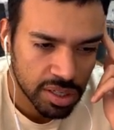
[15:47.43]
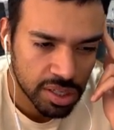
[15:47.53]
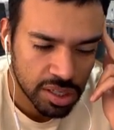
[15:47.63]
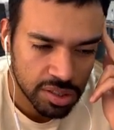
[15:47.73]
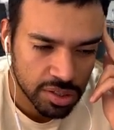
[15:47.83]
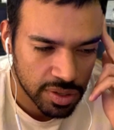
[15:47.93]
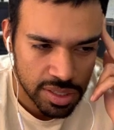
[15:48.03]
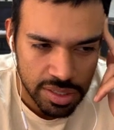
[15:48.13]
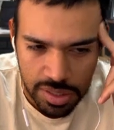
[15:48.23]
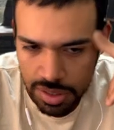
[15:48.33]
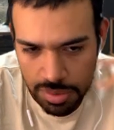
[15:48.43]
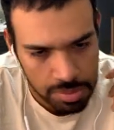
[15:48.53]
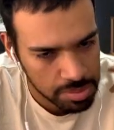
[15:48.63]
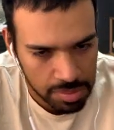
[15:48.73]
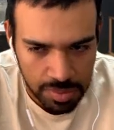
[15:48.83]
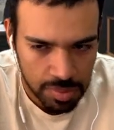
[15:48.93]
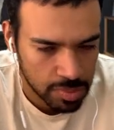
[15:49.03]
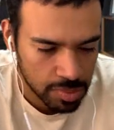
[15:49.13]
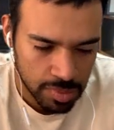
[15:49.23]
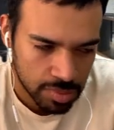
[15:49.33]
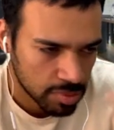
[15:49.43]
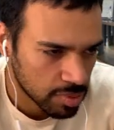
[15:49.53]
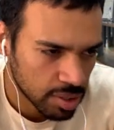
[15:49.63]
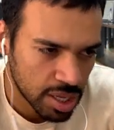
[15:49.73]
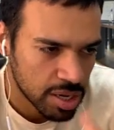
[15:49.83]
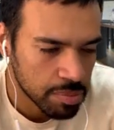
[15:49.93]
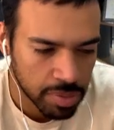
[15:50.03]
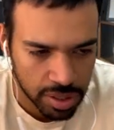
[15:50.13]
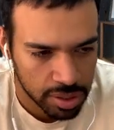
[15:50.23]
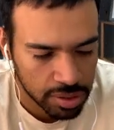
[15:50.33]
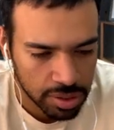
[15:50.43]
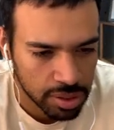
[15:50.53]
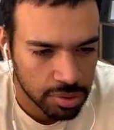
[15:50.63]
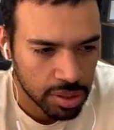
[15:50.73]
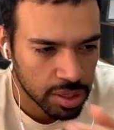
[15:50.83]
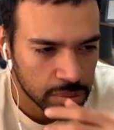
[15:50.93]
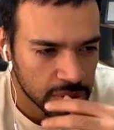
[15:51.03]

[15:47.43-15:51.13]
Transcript: any trades in any part, okay?